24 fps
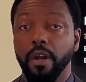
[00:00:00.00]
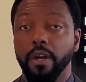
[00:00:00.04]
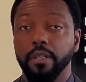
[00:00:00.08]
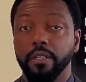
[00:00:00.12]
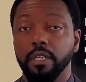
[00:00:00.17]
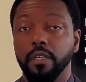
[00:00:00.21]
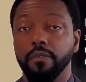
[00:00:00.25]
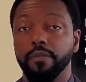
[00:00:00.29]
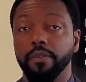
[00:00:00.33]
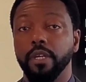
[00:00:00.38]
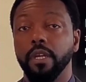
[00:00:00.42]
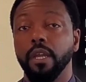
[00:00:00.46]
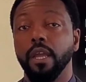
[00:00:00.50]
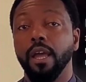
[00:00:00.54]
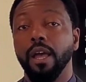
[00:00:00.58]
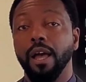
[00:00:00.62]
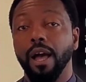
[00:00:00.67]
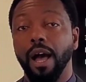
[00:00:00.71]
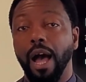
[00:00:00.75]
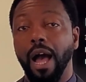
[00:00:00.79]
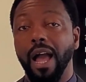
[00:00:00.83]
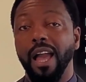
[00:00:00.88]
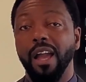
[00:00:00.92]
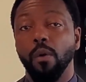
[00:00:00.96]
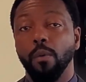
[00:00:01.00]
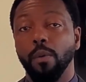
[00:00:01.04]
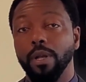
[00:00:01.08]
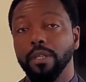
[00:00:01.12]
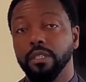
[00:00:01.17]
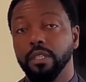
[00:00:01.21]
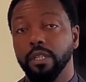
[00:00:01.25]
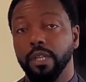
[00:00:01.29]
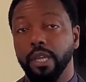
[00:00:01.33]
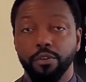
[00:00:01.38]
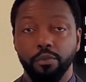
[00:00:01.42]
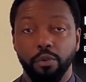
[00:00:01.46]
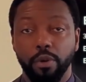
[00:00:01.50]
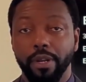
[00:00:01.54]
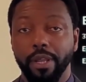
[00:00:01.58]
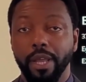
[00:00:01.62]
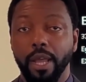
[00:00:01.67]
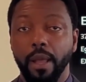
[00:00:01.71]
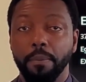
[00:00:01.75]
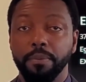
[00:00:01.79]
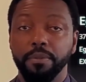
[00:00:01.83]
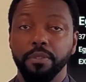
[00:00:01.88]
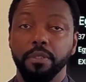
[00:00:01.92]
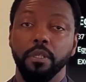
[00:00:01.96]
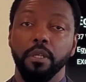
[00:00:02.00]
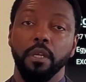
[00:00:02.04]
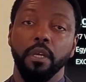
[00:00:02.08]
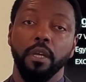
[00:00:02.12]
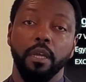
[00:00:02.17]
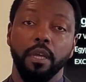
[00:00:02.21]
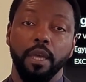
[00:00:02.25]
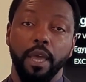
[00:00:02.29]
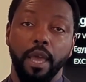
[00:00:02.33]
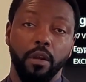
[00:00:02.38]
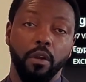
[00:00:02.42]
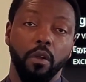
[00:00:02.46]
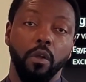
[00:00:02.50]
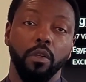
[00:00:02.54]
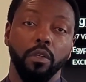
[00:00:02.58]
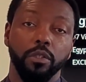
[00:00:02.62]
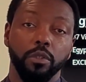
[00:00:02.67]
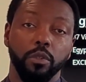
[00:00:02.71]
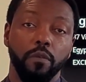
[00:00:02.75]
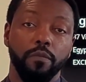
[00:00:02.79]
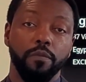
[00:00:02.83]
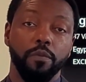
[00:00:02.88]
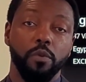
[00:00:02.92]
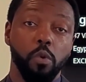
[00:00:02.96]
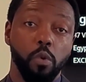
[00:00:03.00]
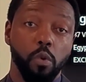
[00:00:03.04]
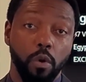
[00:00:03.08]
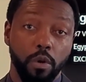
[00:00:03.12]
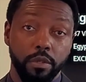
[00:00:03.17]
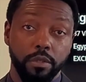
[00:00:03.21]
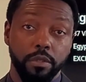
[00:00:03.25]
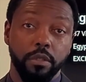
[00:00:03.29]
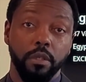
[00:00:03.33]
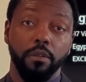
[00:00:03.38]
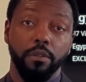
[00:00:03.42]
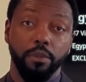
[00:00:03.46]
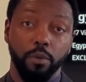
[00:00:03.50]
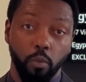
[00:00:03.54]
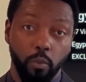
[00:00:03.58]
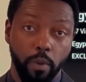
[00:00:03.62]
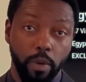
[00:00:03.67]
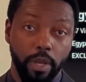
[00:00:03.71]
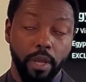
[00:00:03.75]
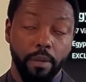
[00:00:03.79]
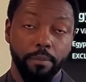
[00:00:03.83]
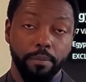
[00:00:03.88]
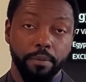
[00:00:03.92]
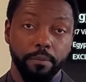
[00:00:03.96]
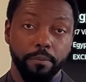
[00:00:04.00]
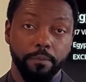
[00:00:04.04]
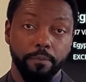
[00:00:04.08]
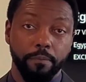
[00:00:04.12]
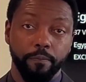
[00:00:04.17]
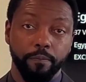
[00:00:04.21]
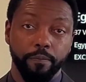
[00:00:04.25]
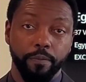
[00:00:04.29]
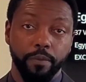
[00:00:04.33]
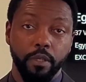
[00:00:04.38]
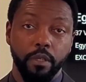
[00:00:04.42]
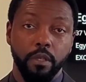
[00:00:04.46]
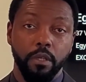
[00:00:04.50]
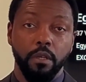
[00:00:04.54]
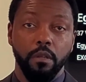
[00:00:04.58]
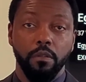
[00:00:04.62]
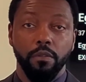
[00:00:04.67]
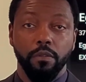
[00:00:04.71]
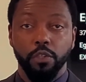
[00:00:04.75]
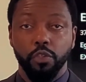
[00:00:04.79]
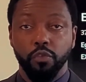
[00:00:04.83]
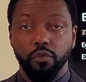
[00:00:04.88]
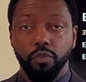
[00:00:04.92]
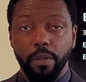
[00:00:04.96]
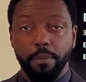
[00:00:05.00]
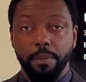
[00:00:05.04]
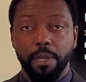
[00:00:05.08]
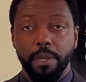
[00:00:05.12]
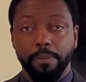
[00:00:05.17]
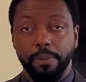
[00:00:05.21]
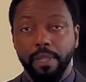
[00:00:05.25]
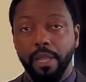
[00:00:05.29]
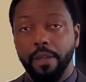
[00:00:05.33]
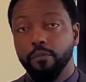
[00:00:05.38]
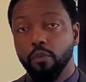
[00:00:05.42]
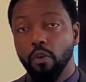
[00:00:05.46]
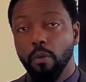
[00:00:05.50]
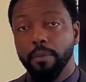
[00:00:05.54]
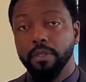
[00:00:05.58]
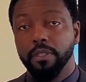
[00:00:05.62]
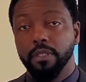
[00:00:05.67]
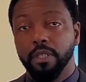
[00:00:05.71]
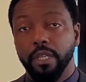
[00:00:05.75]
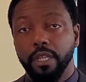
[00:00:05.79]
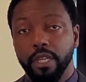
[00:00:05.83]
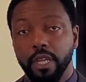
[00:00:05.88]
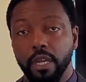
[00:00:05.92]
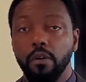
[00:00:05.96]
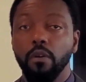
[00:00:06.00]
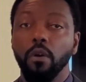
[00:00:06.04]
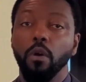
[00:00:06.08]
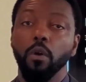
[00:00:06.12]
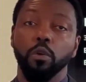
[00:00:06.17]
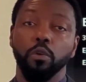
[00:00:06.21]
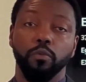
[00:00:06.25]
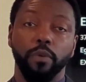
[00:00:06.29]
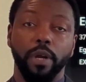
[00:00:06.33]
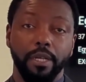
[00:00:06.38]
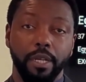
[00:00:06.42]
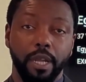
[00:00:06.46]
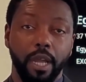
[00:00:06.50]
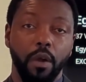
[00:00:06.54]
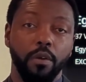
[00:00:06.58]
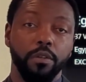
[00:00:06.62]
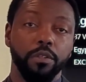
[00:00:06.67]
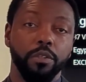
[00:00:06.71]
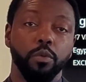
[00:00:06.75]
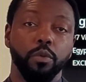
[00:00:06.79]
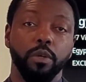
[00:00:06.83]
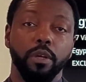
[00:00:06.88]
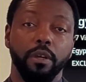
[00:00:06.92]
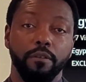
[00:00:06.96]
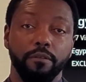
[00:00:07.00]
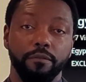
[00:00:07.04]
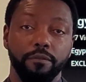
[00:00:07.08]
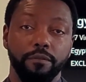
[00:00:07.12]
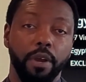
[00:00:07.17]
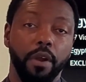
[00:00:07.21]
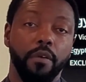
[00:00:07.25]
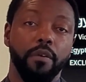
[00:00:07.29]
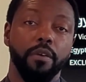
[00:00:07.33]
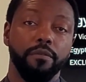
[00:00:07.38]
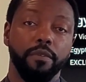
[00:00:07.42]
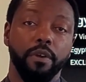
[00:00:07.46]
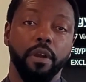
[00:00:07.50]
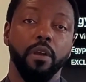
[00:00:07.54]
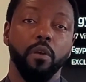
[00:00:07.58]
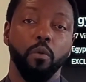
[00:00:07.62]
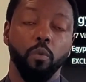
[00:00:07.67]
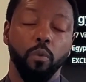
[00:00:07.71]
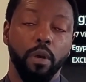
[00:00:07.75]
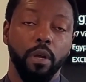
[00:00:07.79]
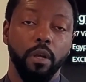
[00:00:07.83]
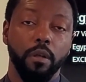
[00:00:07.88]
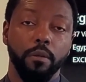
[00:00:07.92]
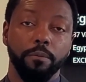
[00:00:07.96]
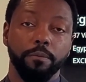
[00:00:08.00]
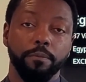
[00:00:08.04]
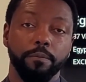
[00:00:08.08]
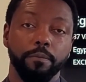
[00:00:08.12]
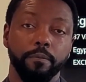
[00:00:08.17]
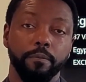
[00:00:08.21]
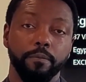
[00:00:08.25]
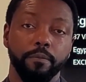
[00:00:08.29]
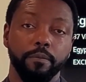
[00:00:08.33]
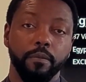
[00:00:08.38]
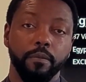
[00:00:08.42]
Fire T V, iOS and Android apps, and also, of course, the web. The streaming platform is a year old right now and doing very, very well.